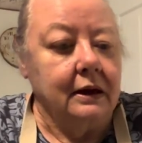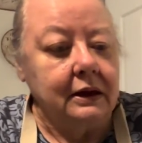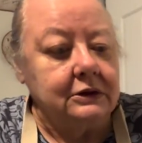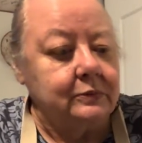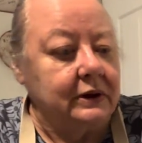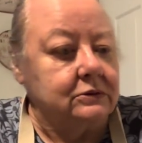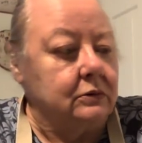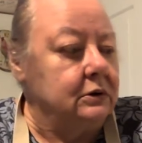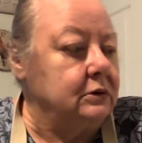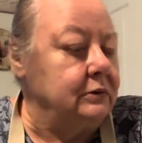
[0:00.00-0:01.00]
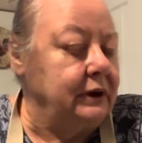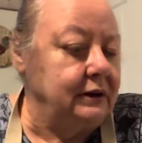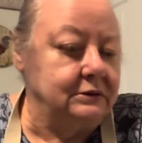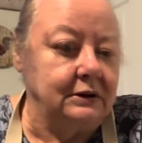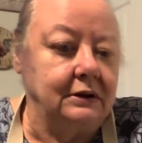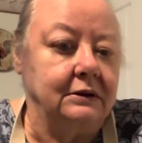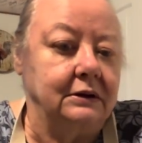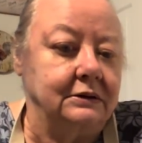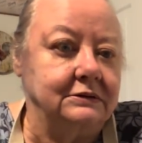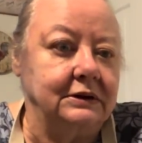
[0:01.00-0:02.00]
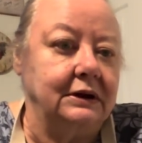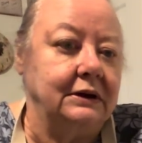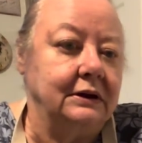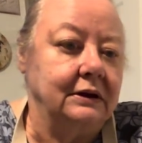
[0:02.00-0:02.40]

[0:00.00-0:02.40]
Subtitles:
That's what I was going to look on that and see.